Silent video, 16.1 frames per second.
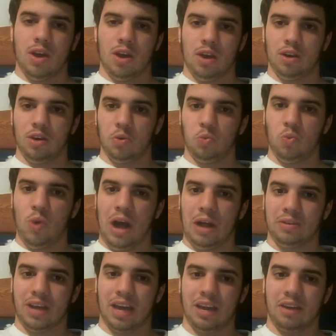
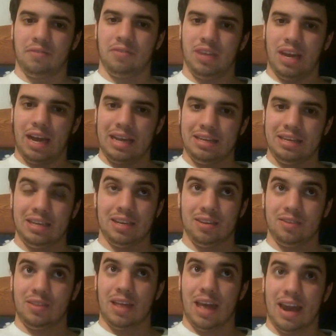While kind of the
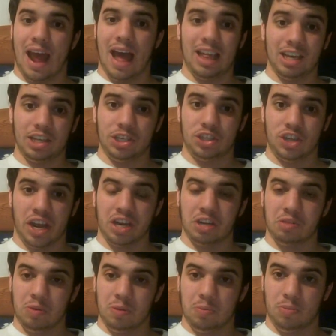idea that Alex Shane
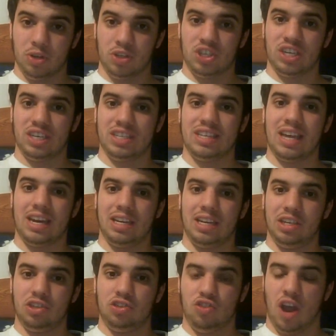has been pushing is that
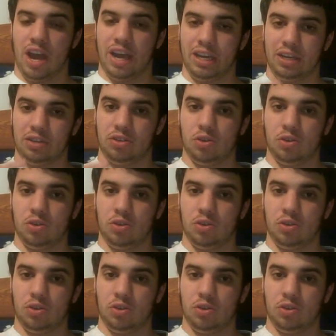he's trying